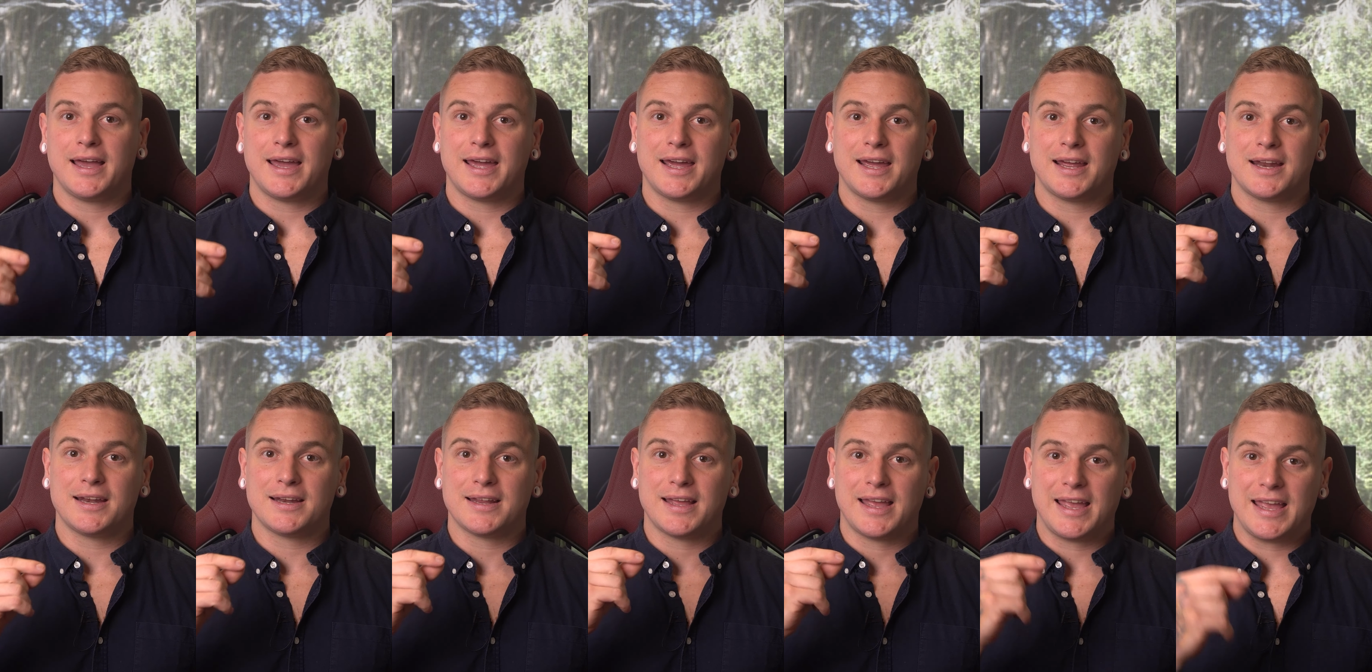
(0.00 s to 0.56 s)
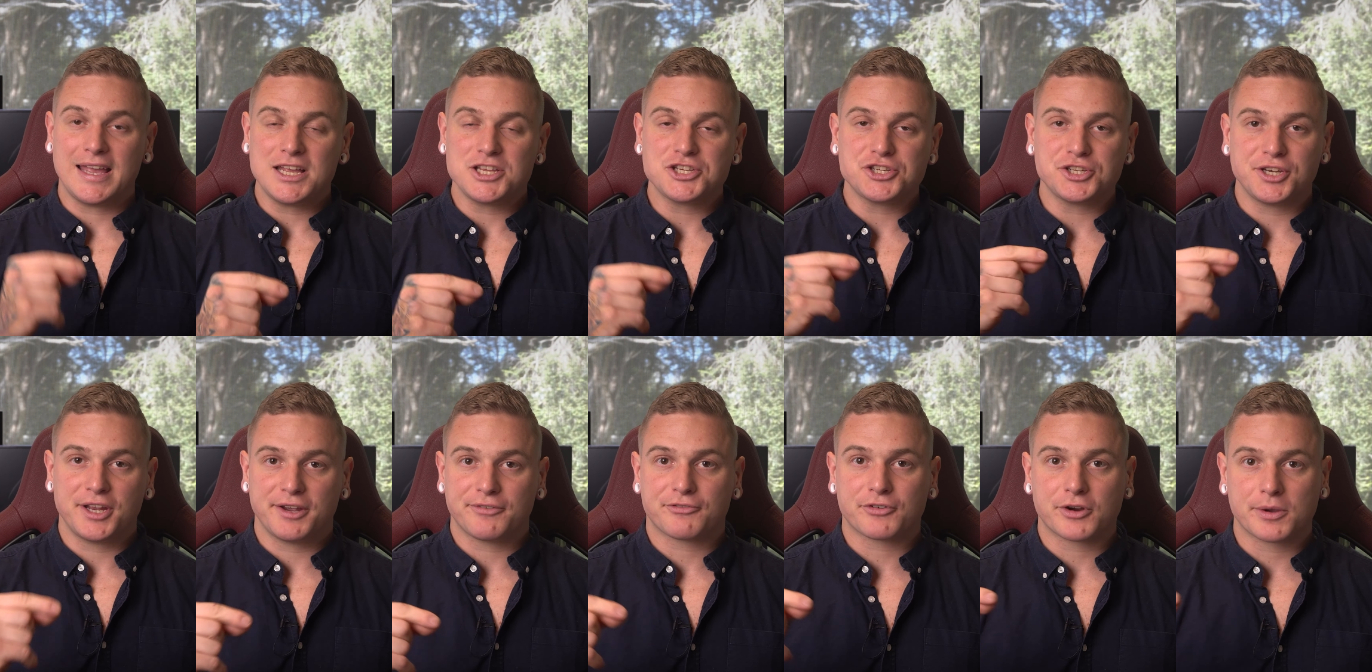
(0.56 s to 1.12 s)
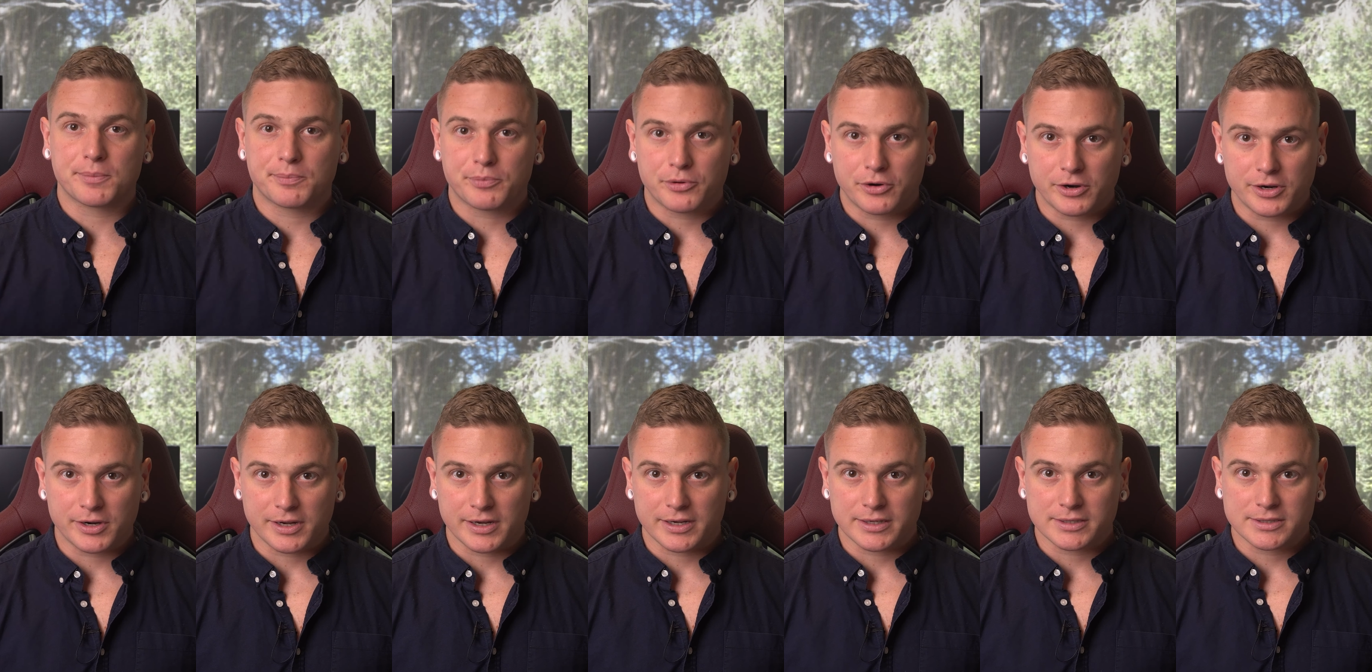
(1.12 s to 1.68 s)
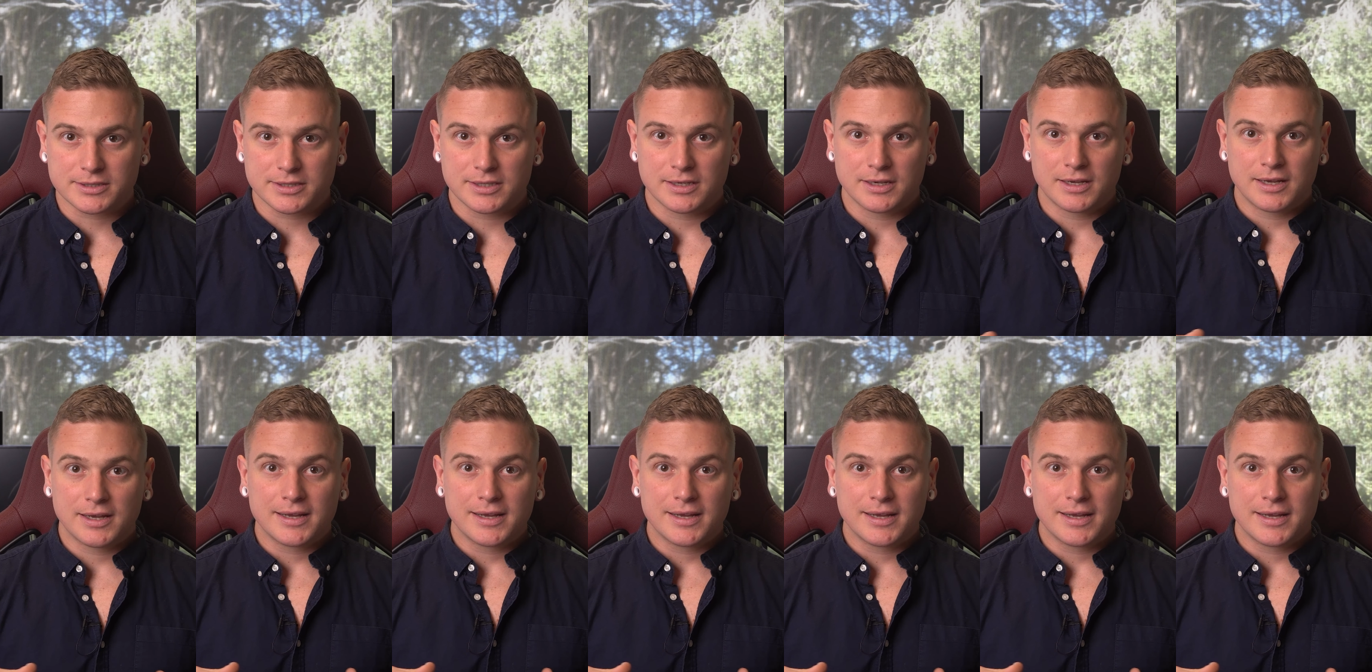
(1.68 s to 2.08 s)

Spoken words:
and each and every product